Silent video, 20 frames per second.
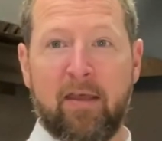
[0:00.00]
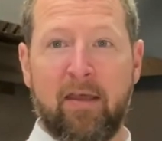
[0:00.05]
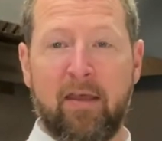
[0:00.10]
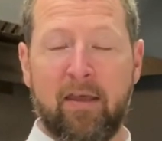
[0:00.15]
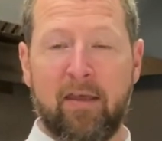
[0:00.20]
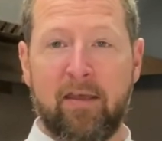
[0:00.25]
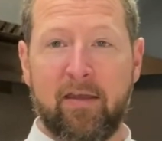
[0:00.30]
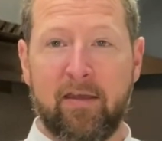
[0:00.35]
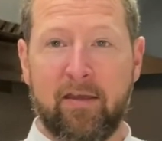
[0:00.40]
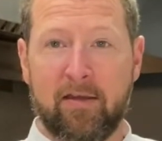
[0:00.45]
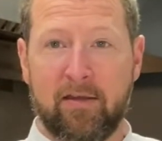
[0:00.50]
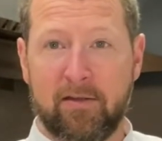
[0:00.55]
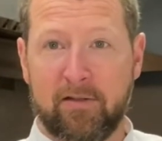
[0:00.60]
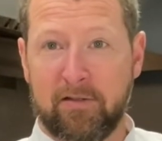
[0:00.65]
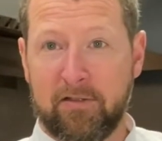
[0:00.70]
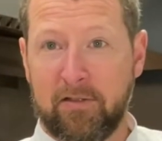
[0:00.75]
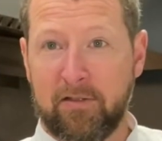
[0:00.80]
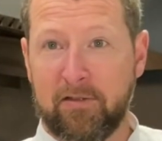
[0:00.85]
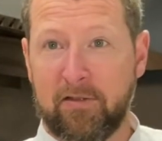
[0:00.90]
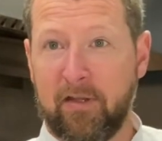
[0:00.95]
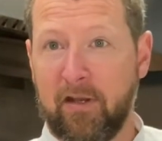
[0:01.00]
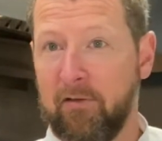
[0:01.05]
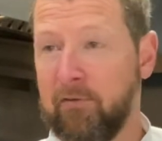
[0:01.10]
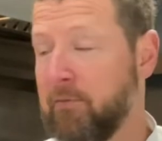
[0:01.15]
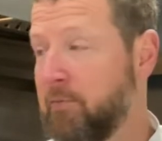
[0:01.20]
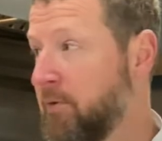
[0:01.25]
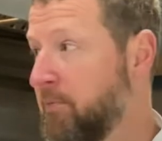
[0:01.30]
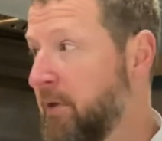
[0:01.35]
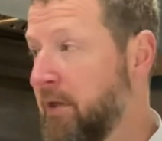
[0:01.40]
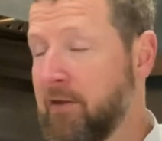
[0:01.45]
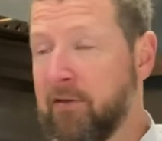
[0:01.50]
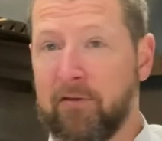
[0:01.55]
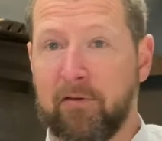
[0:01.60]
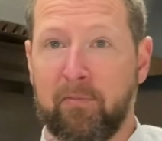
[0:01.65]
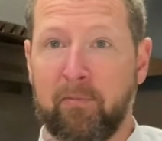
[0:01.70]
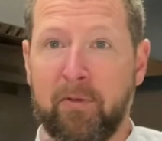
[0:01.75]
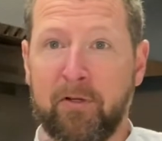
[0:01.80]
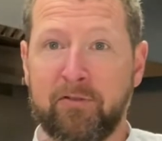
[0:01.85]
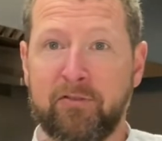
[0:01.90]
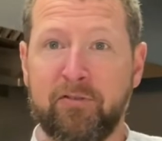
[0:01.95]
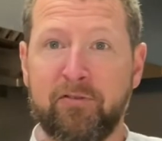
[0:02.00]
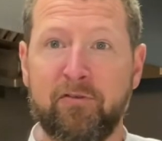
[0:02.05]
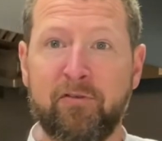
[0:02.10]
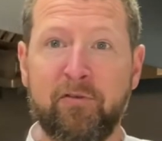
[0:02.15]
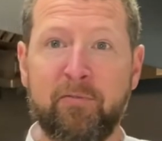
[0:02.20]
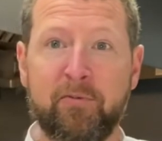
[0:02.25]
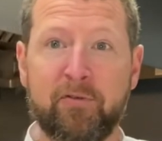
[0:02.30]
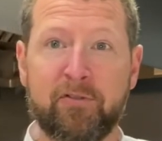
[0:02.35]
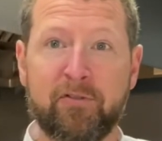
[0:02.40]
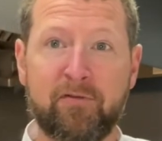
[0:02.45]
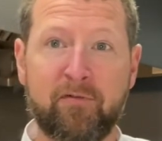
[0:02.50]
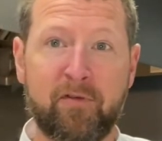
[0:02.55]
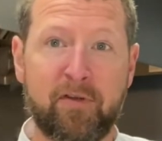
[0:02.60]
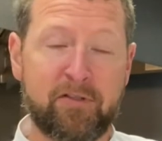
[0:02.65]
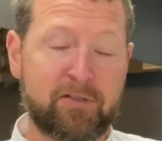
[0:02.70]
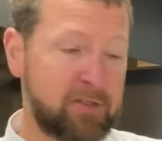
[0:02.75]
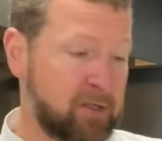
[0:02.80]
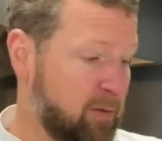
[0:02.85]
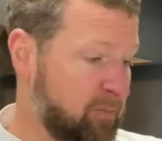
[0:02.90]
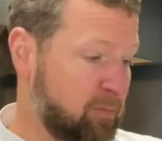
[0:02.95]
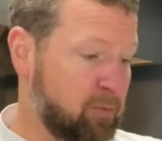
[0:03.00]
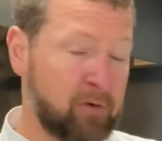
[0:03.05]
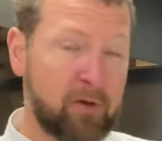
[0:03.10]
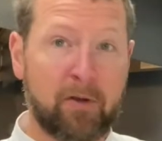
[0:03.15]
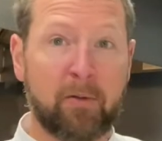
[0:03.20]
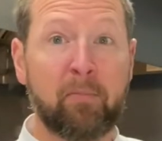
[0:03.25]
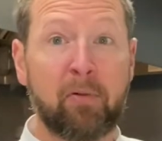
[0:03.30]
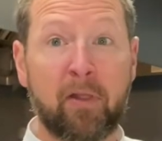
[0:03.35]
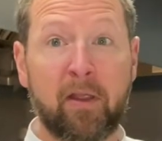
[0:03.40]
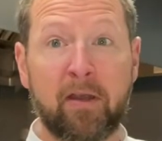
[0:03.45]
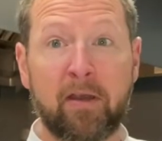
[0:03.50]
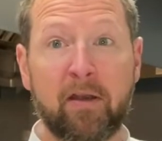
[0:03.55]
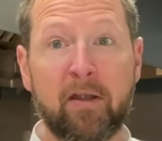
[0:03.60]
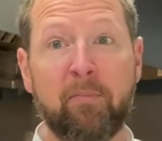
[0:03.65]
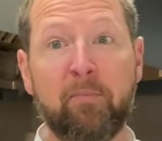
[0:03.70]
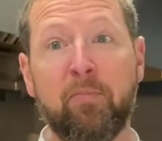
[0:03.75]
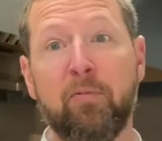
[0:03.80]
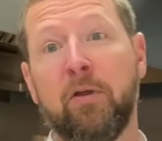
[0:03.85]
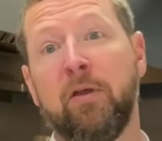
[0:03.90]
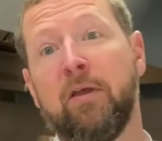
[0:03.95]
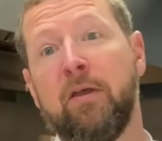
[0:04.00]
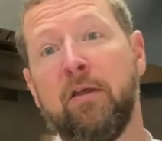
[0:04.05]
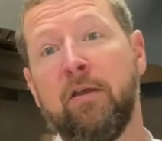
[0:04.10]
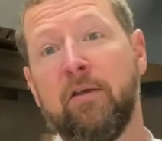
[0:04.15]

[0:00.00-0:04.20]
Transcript: And today we've been making some beer cheese soup. We just finished up. We're gonna plate it up.